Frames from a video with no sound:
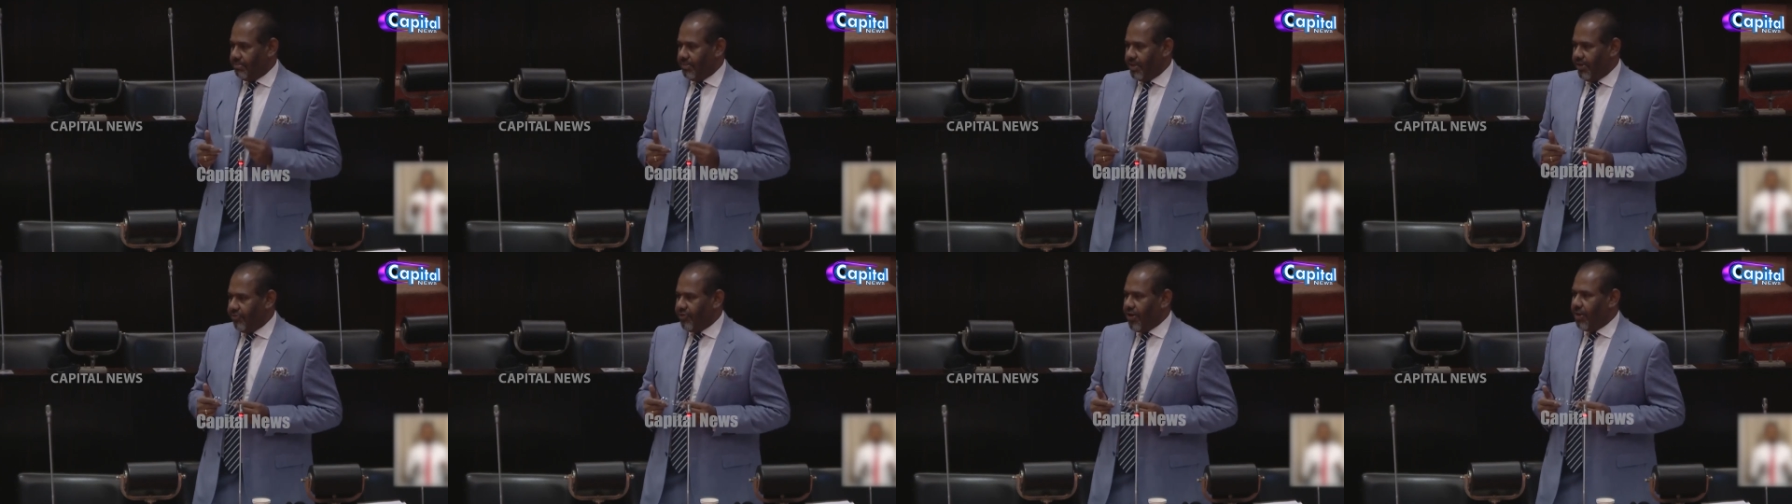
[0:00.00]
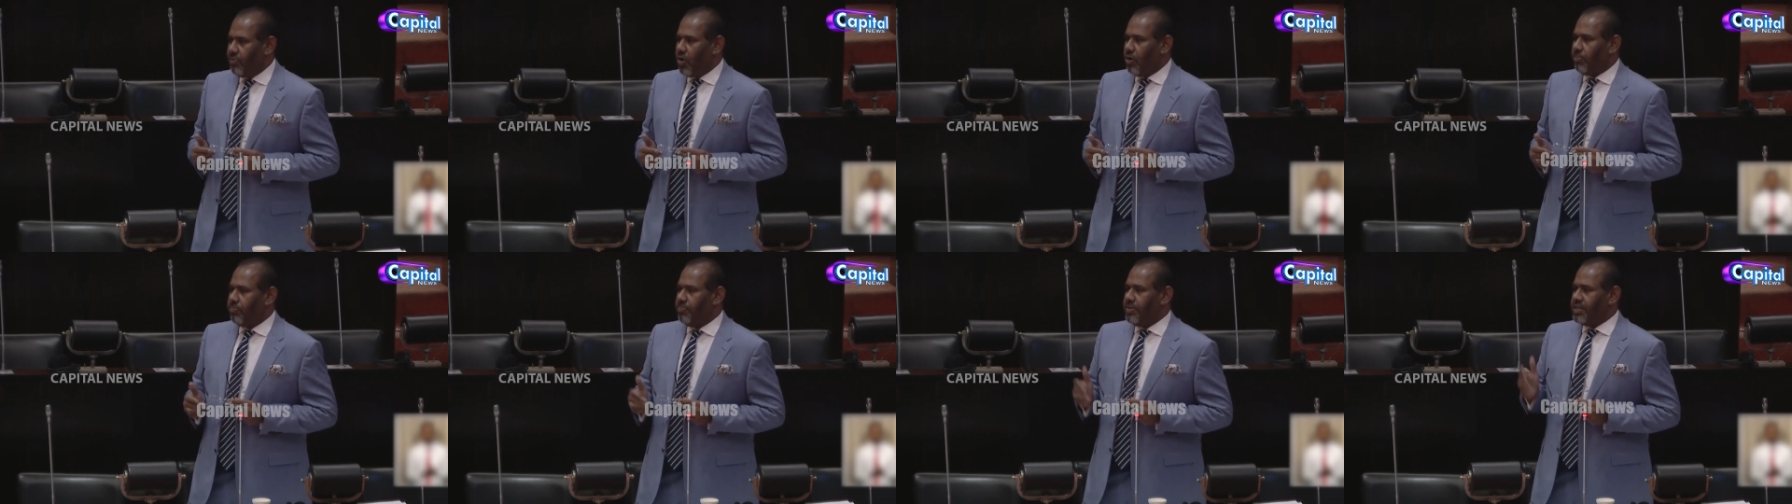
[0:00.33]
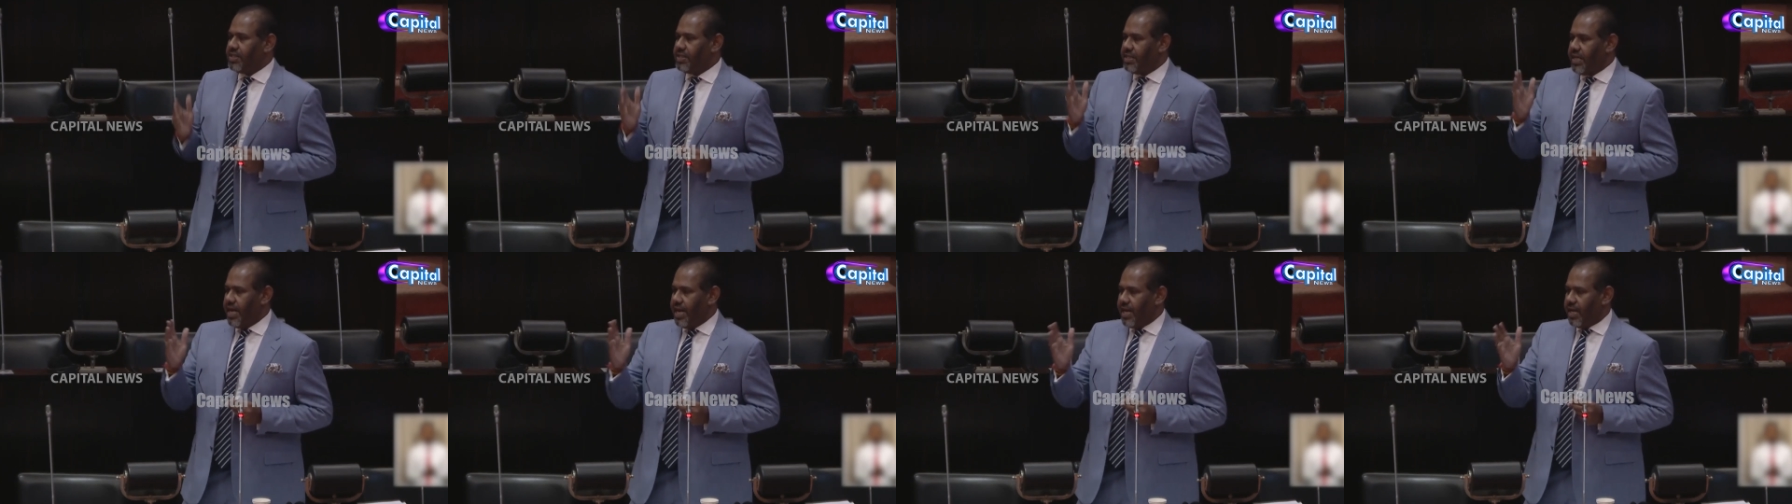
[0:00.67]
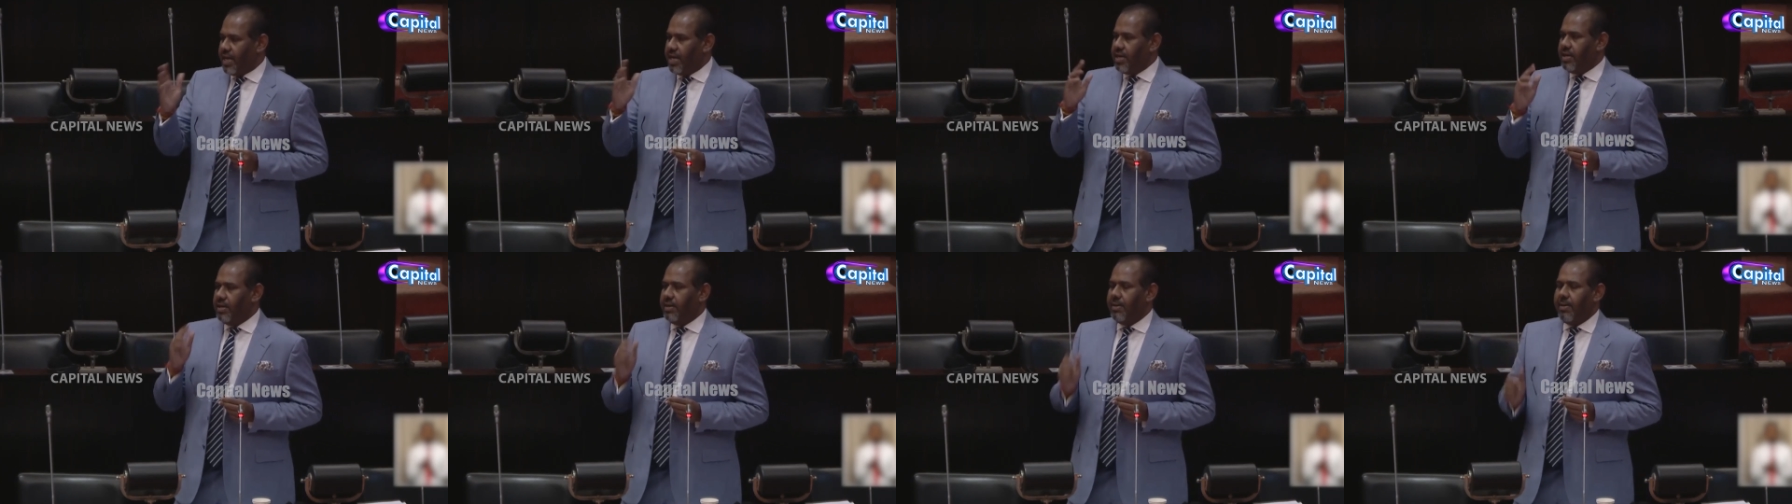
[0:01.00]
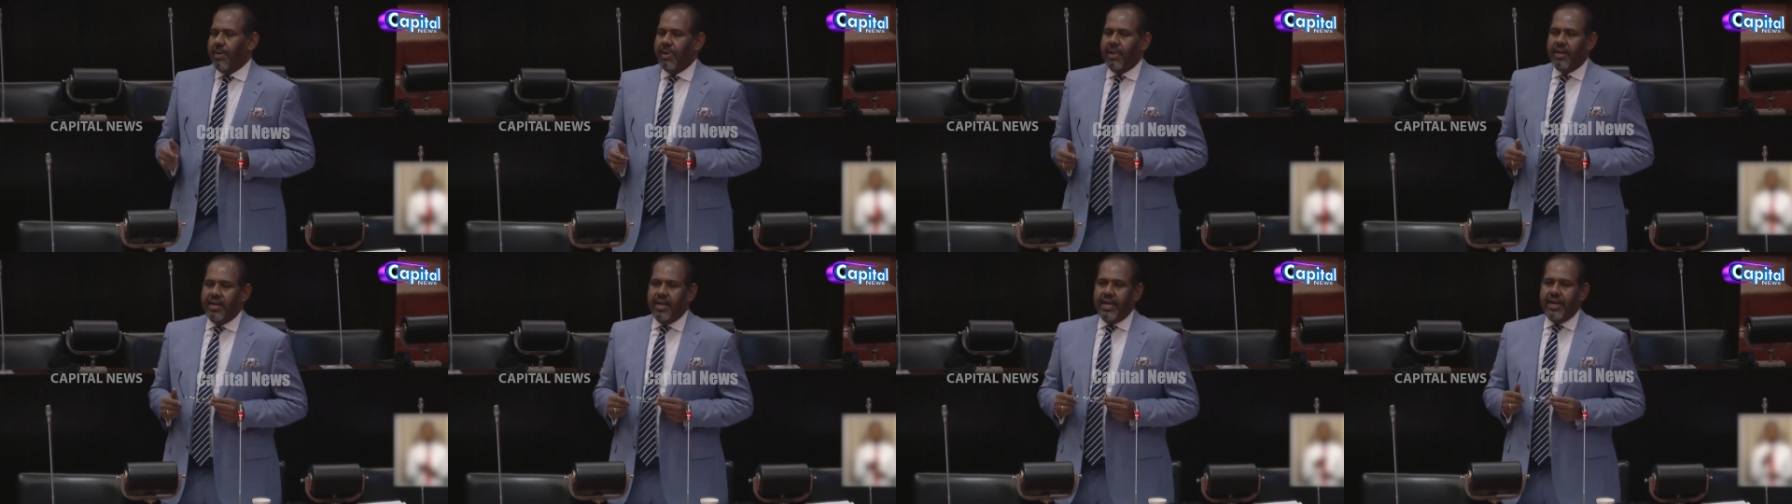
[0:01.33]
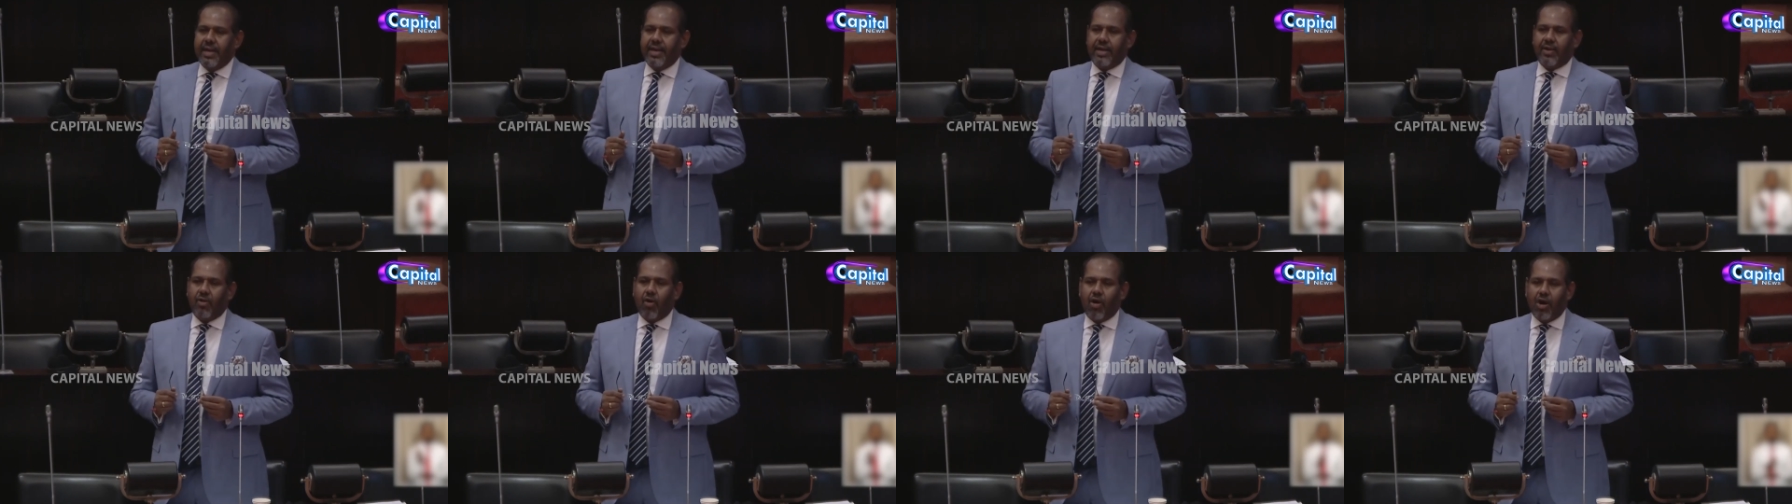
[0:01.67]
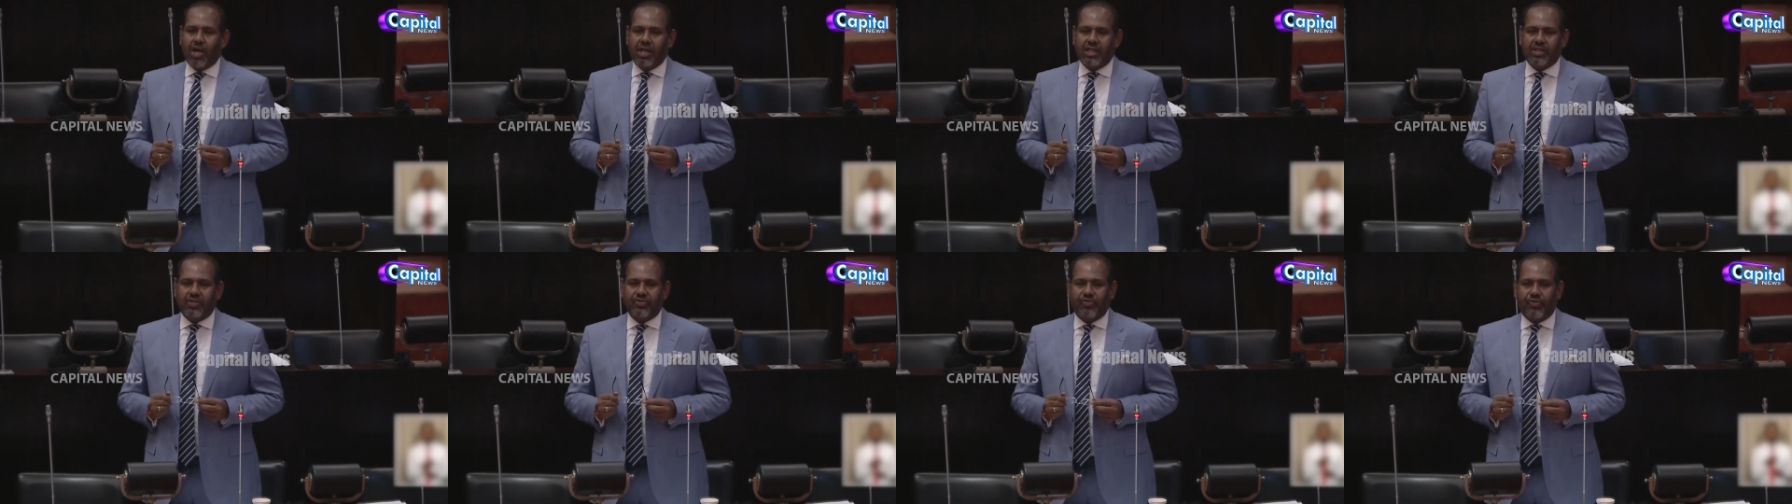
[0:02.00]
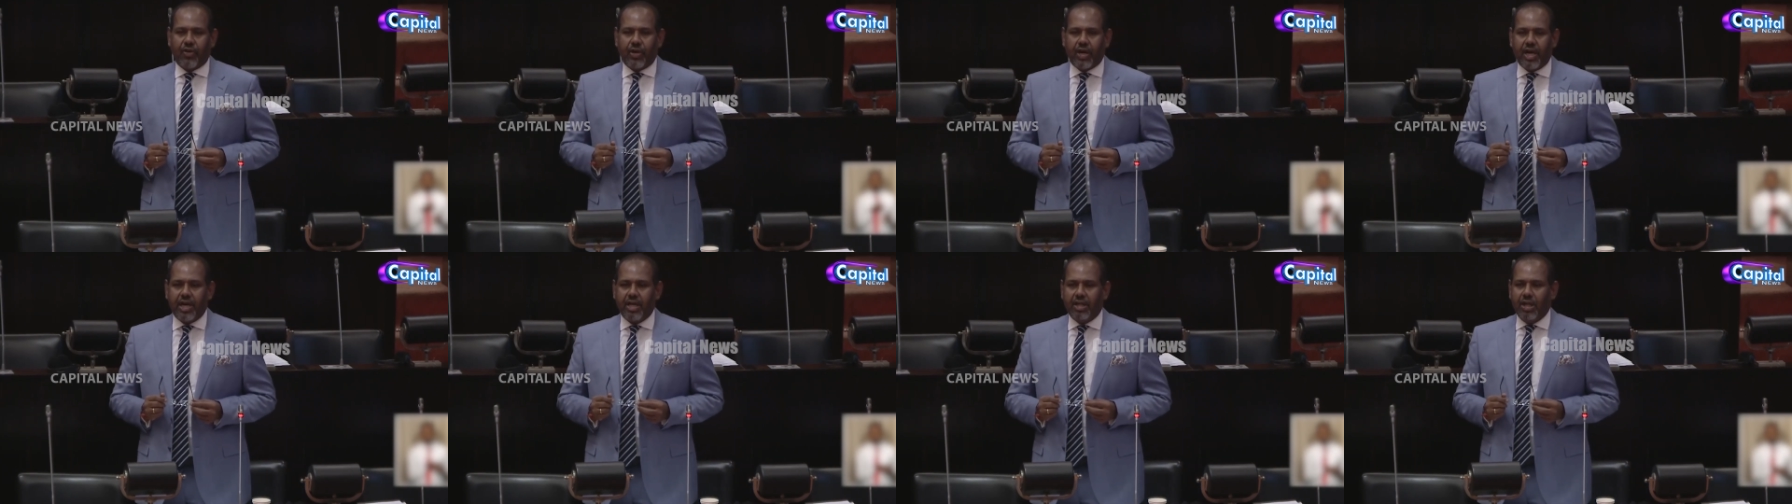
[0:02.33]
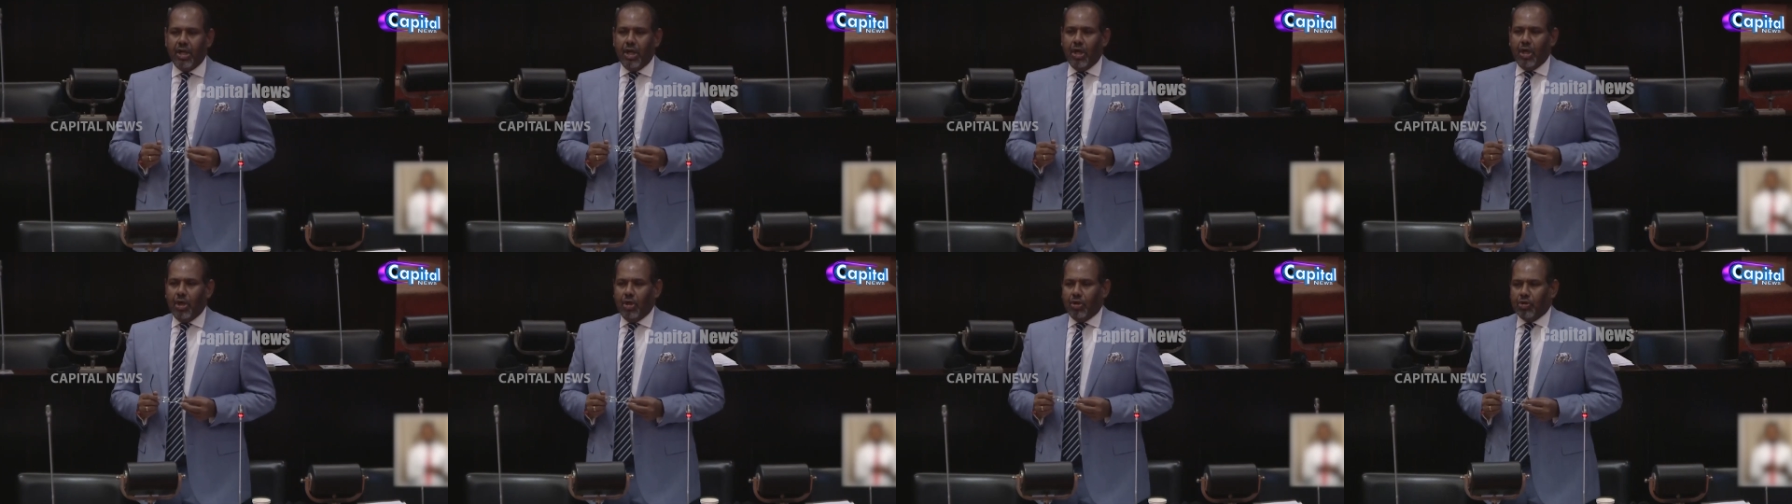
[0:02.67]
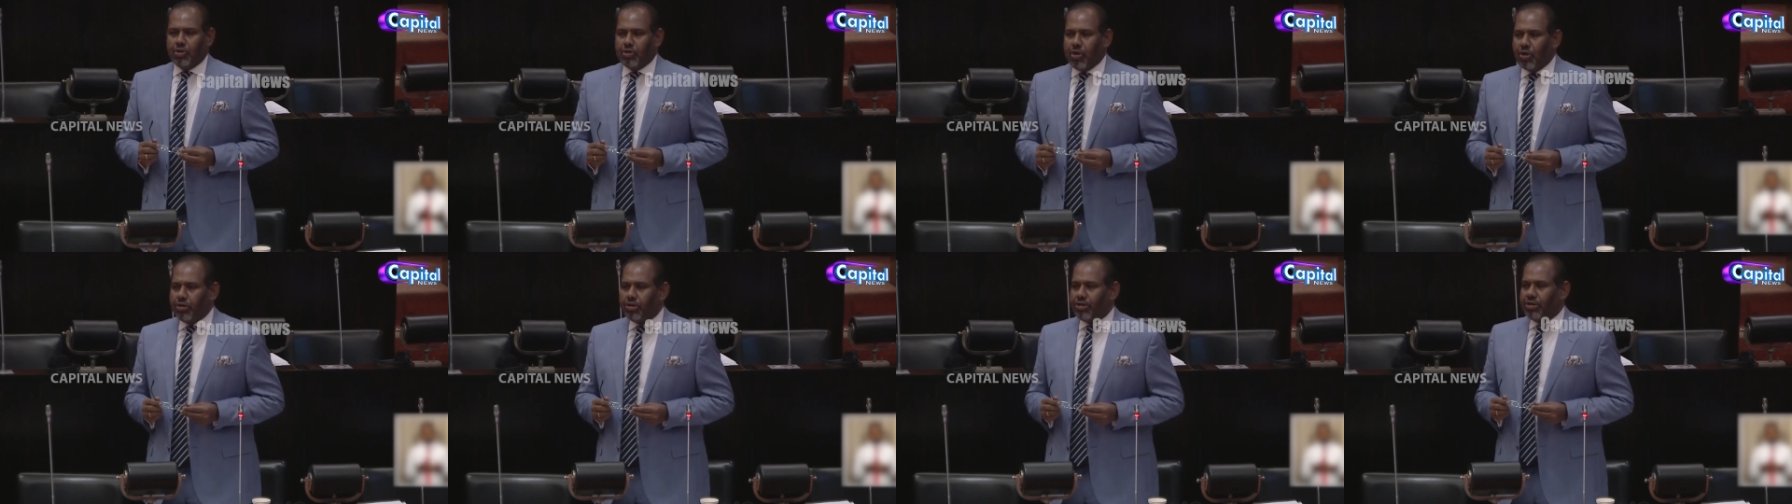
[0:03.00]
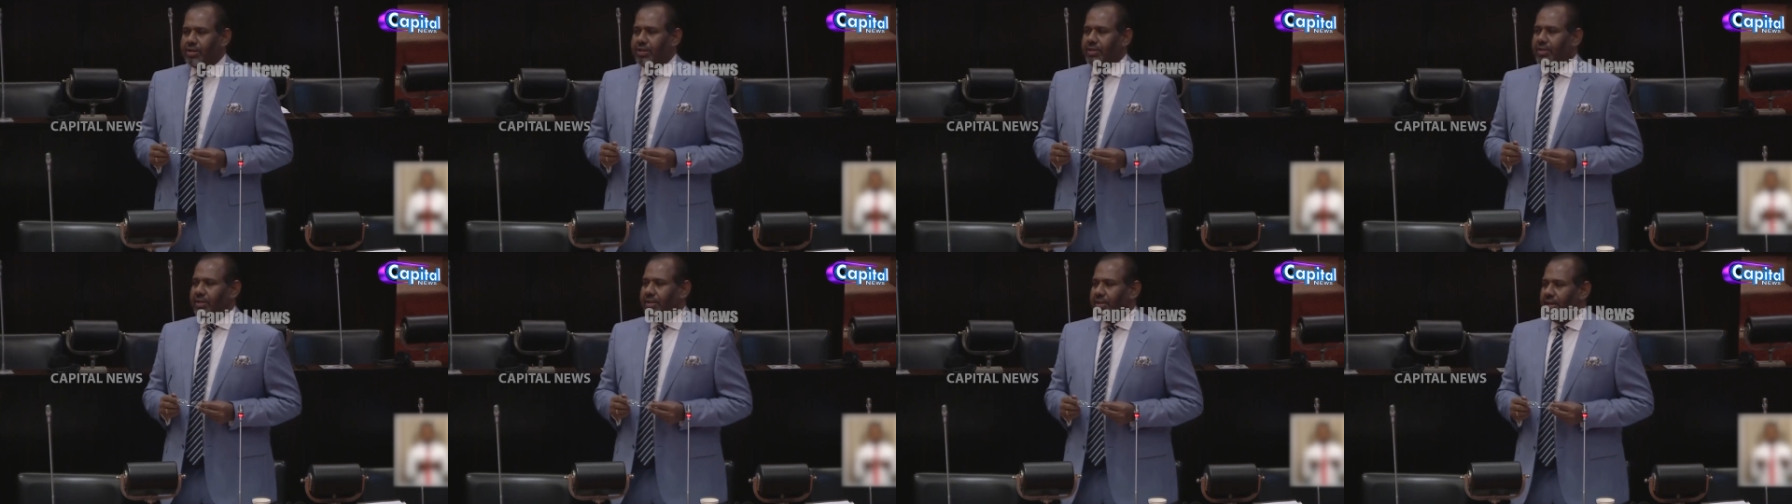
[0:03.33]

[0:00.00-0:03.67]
If I'm not mistaken, he calls for a truth